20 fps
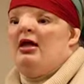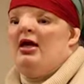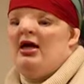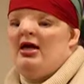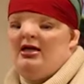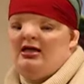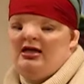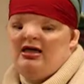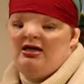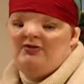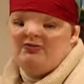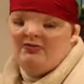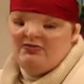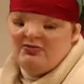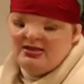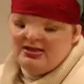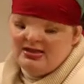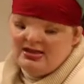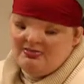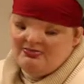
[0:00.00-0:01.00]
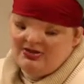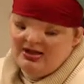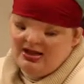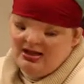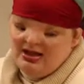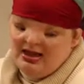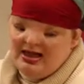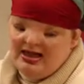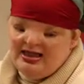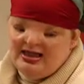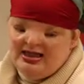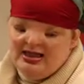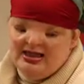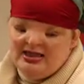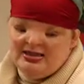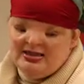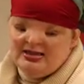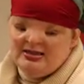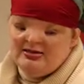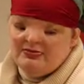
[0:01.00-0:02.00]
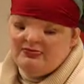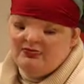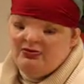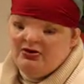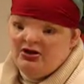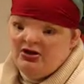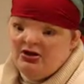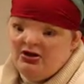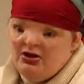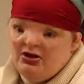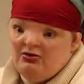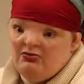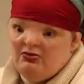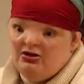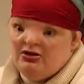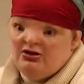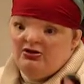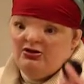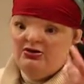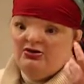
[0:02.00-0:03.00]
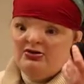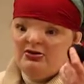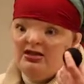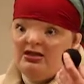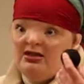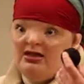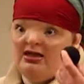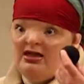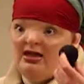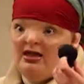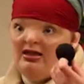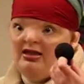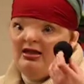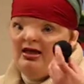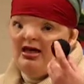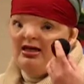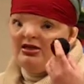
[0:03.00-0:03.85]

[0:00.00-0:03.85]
And even with something like this, when you're using the